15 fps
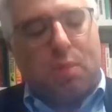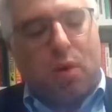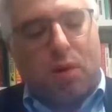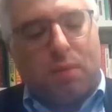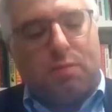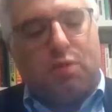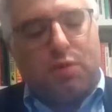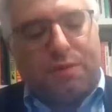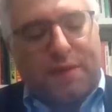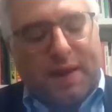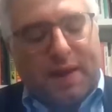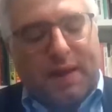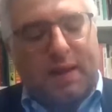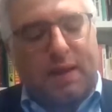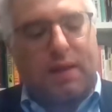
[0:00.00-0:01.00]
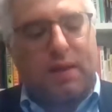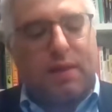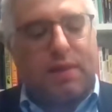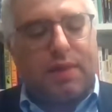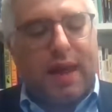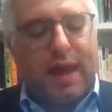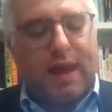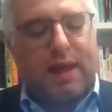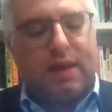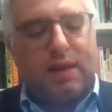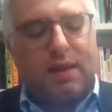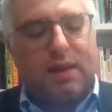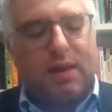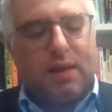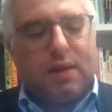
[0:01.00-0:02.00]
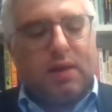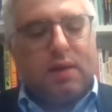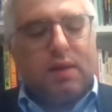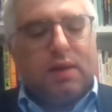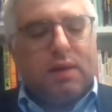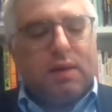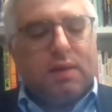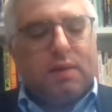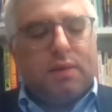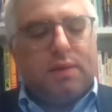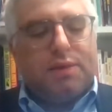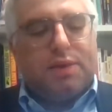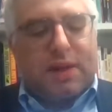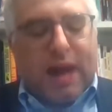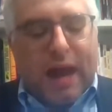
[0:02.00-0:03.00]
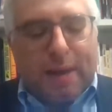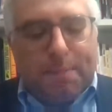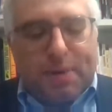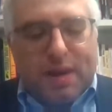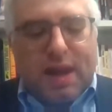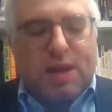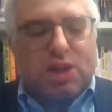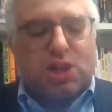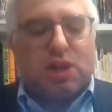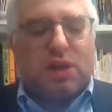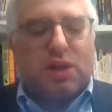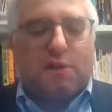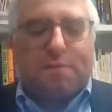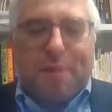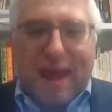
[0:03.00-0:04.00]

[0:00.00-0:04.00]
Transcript: more moving than the combination of